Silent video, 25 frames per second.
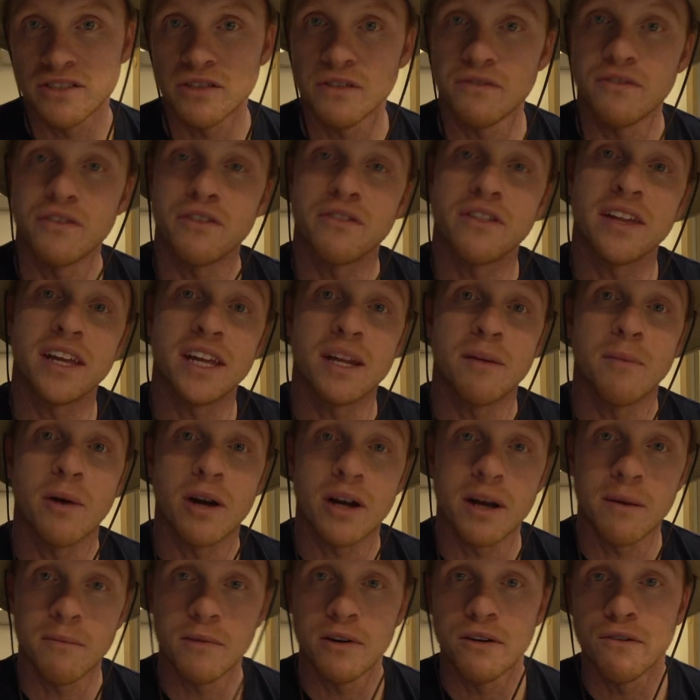So if you're thinking
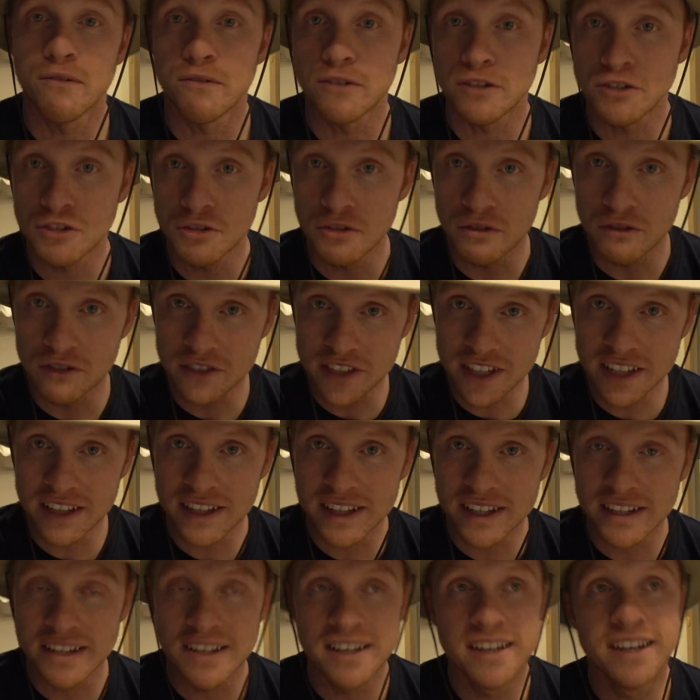about coming over to New
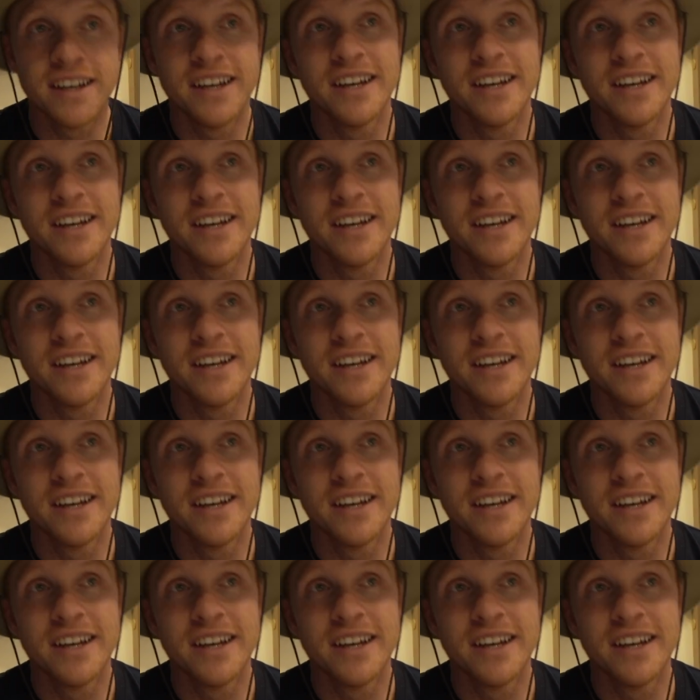Zealand,